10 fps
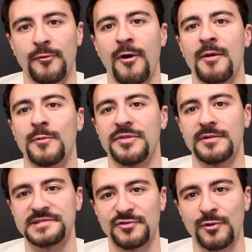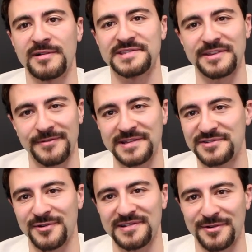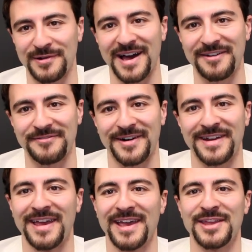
forearm with those drills, the fist drills. They're a lot of fun.